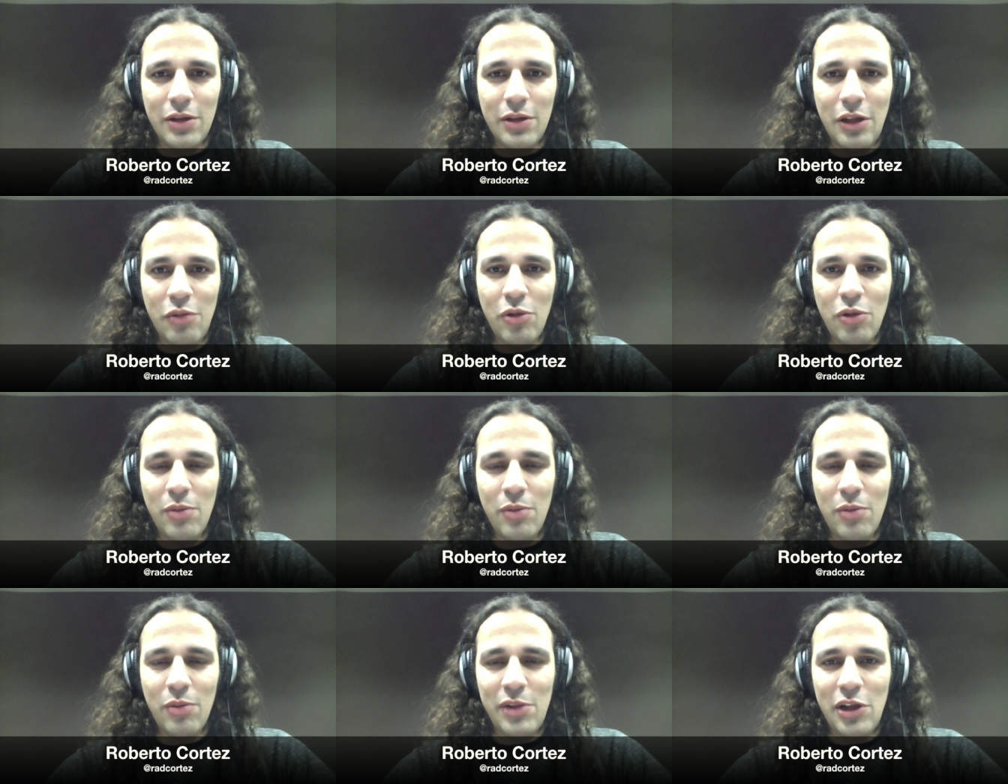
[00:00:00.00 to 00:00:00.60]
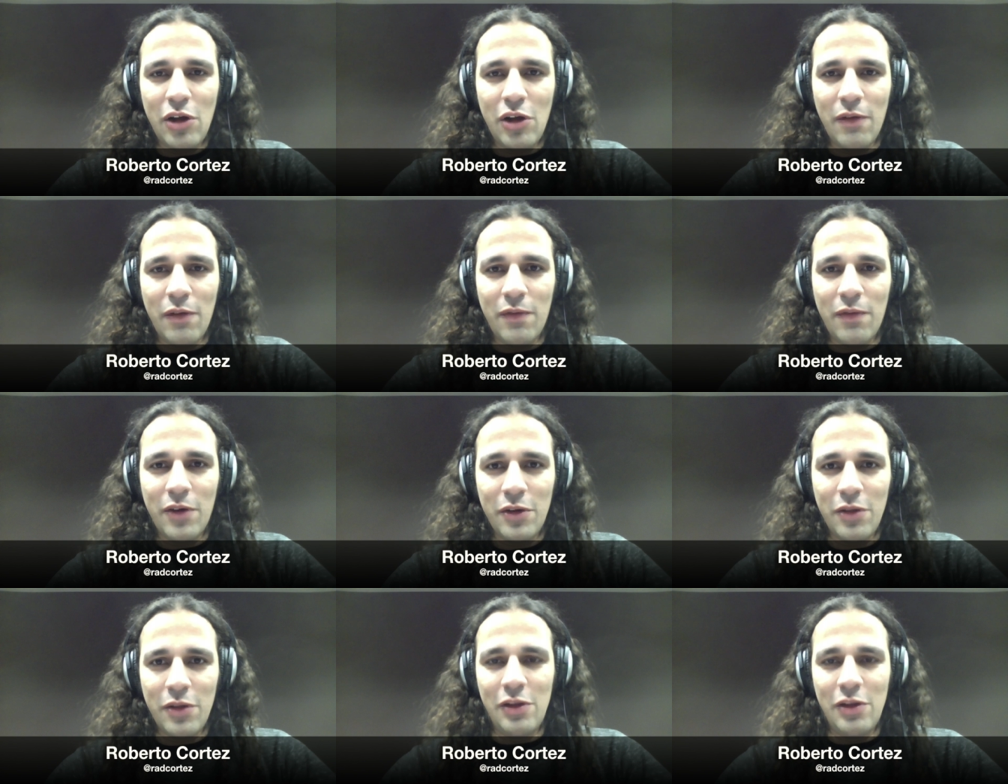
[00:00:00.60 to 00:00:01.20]
This will be our
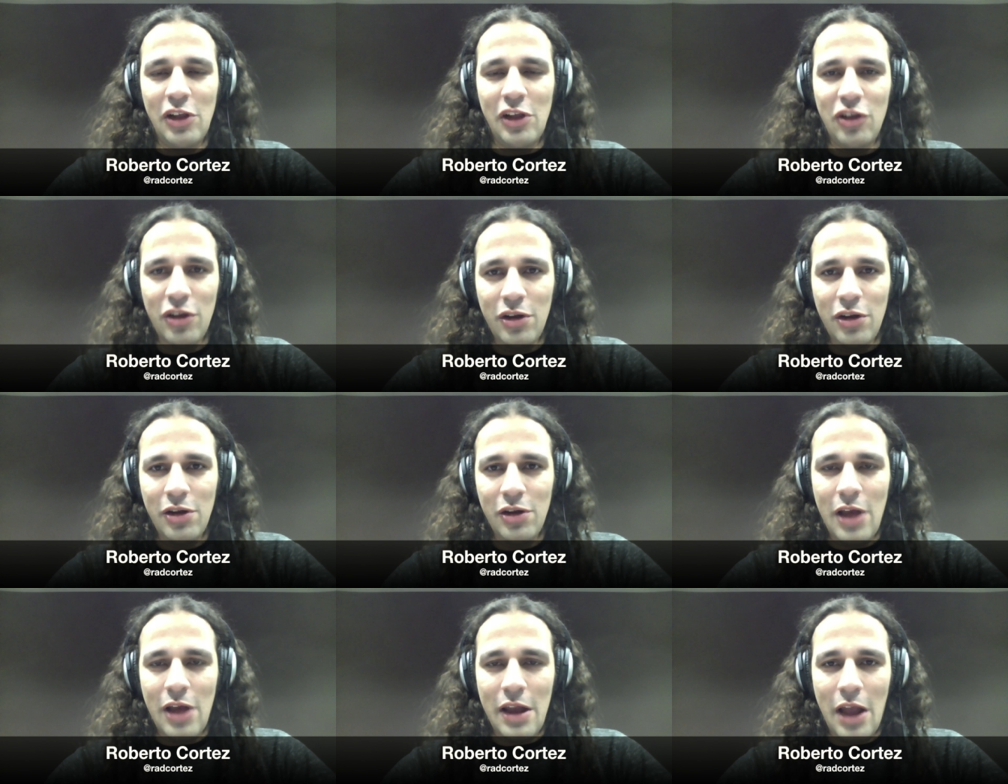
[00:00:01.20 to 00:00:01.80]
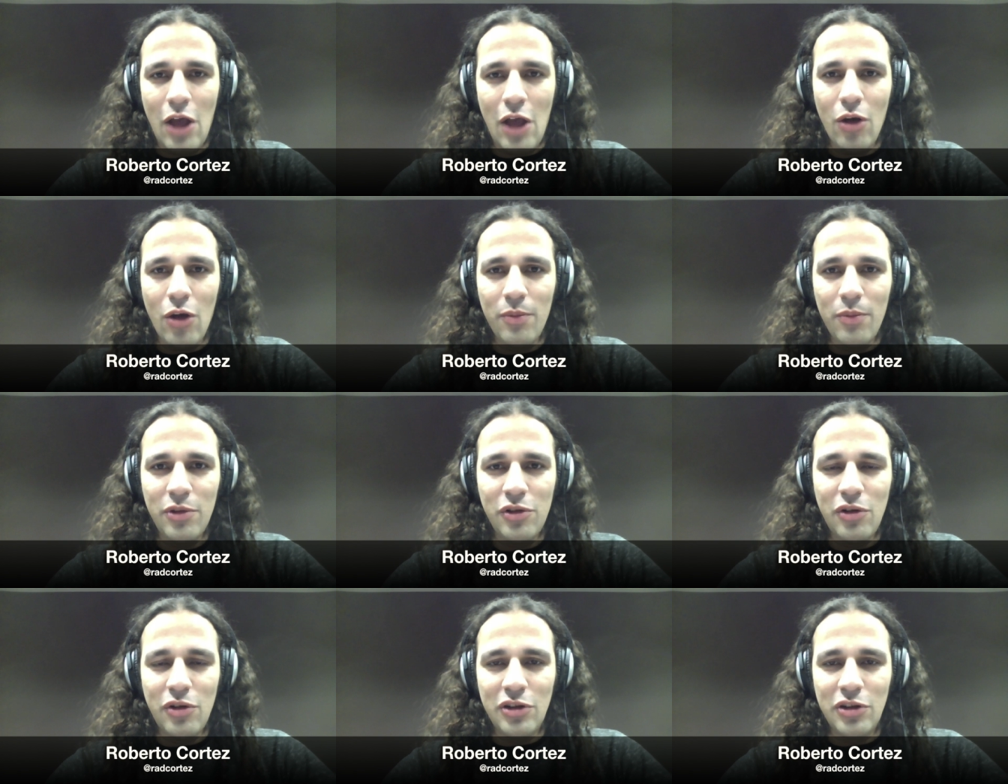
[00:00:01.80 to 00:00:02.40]
third edition and I hope
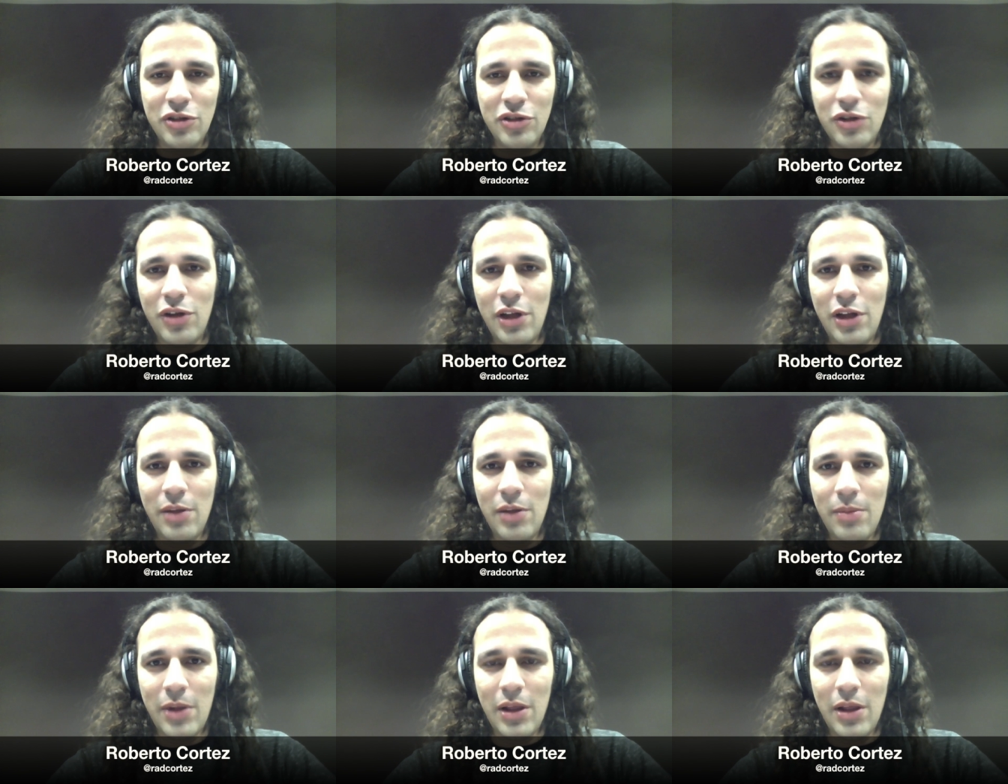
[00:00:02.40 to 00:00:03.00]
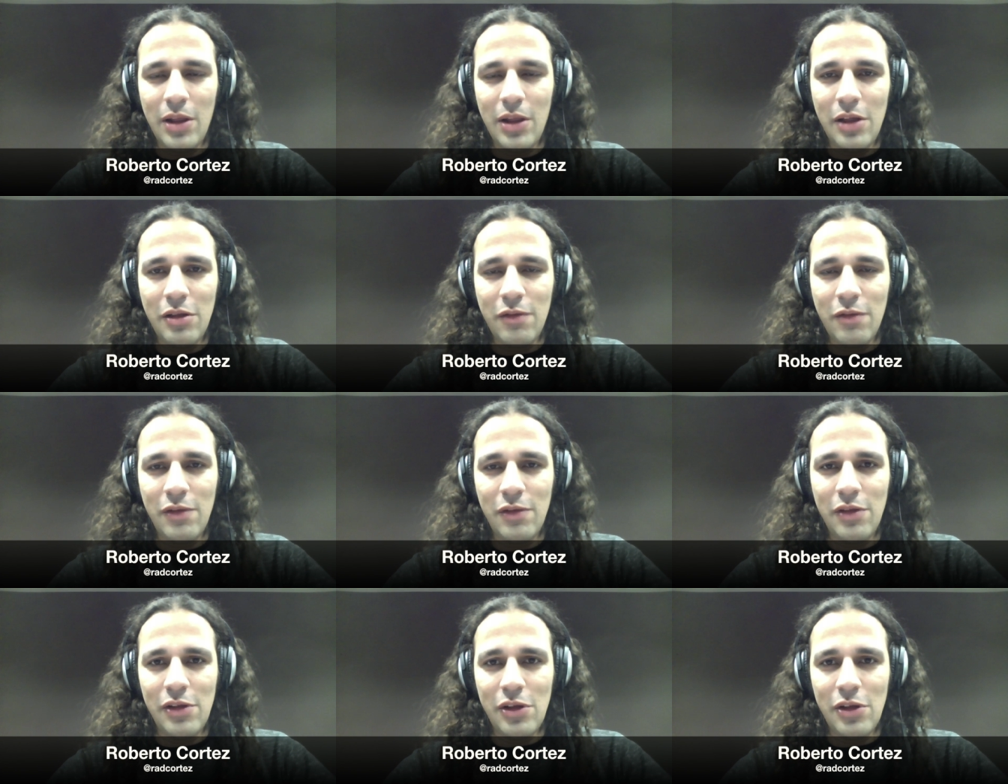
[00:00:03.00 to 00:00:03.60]
that you're enjoying my
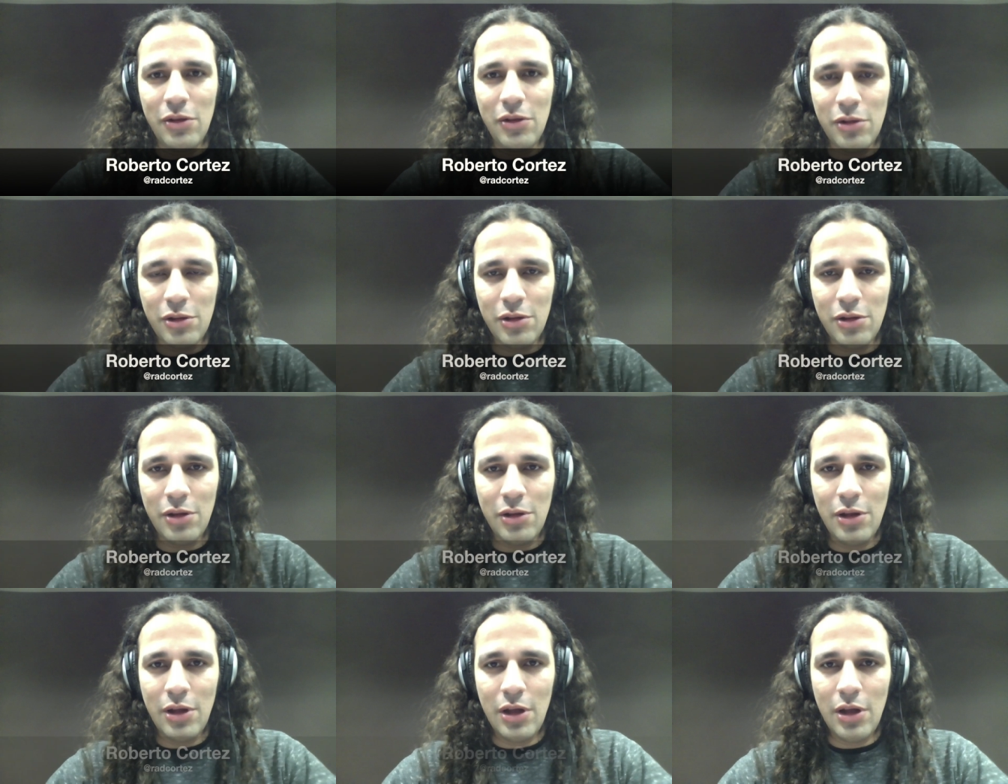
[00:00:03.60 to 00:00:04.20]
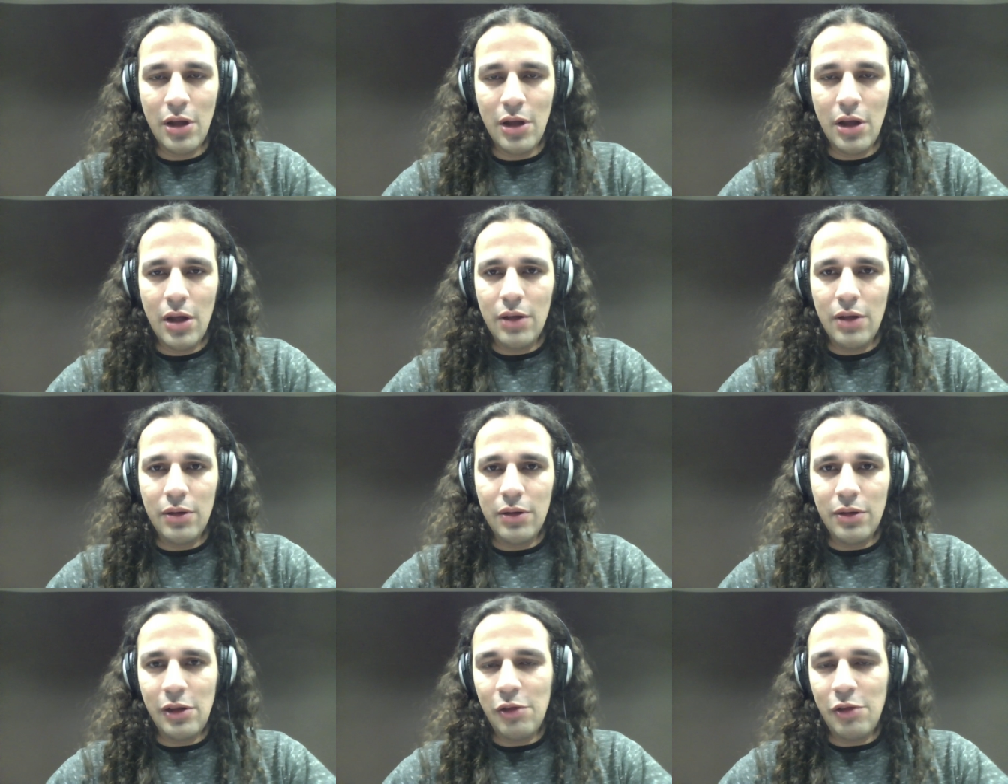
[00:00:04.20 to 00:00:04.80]
latest videos.
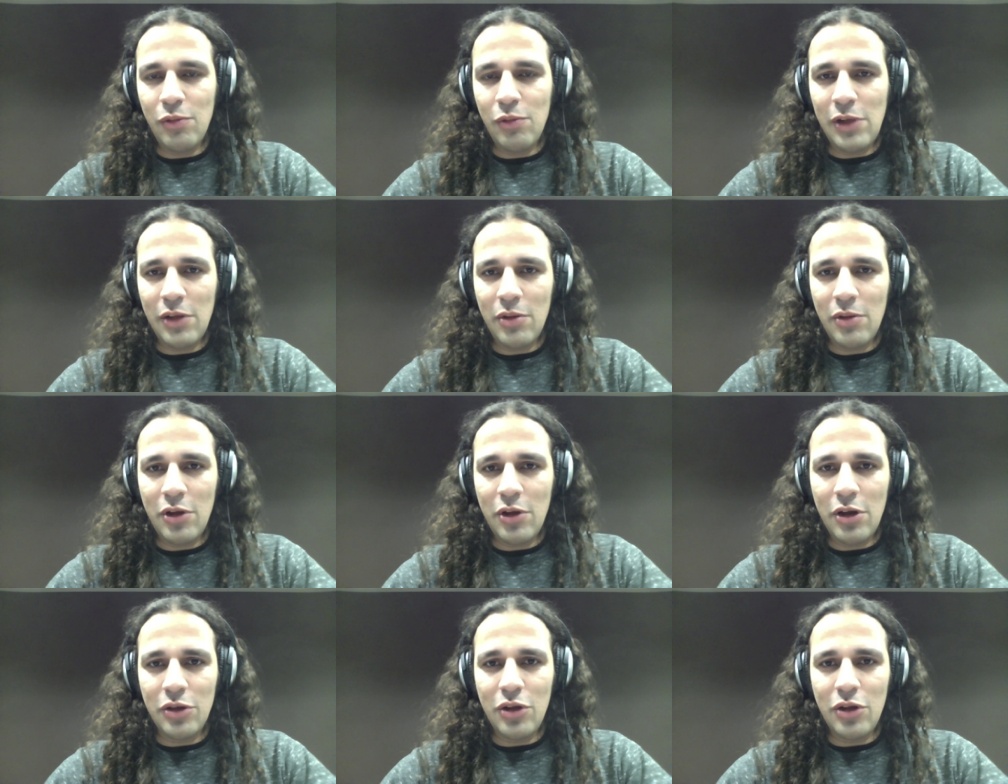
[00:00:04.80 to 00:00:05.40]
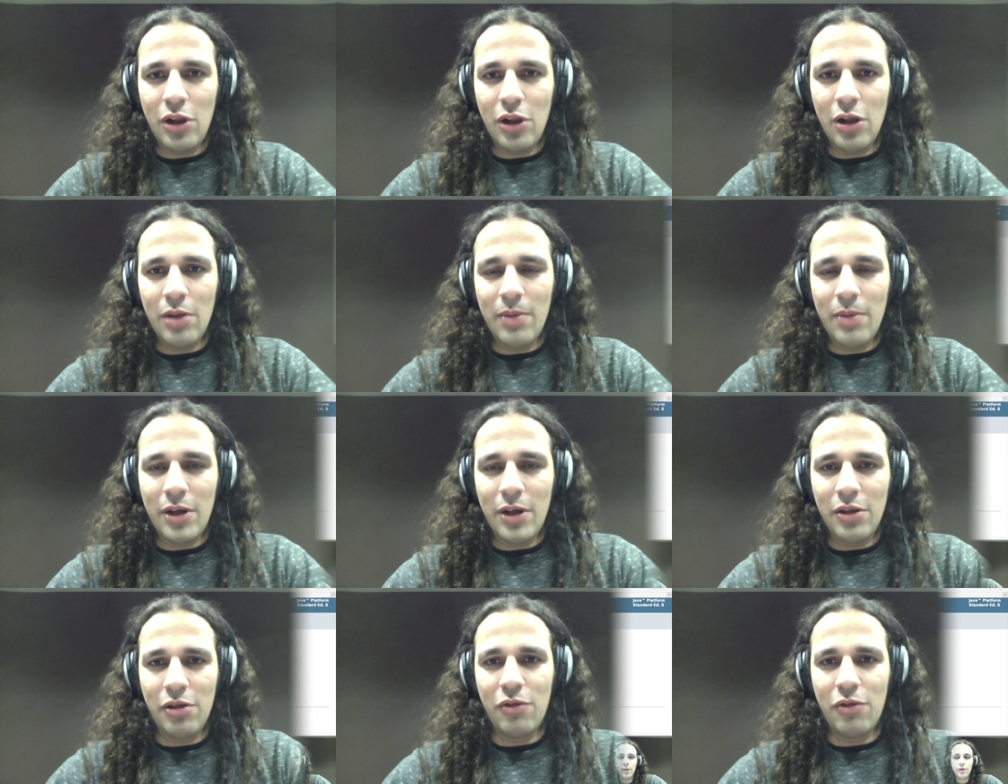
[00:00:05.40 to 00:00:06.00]
This week we're going to talk
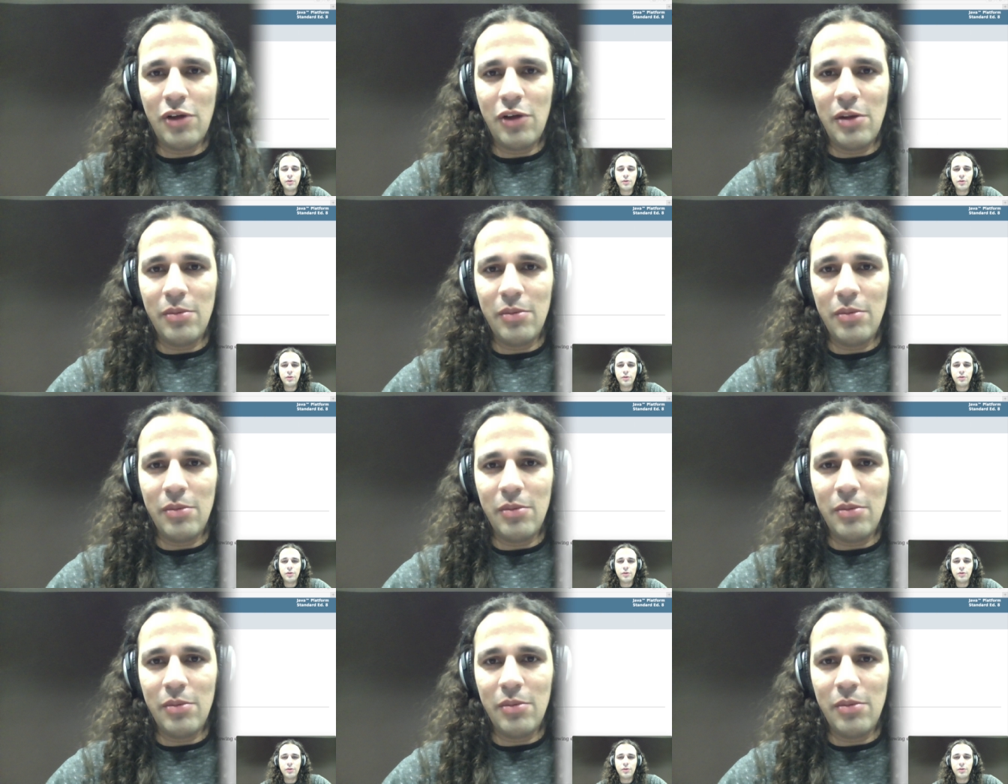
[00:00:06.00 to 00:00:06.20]
about streams. The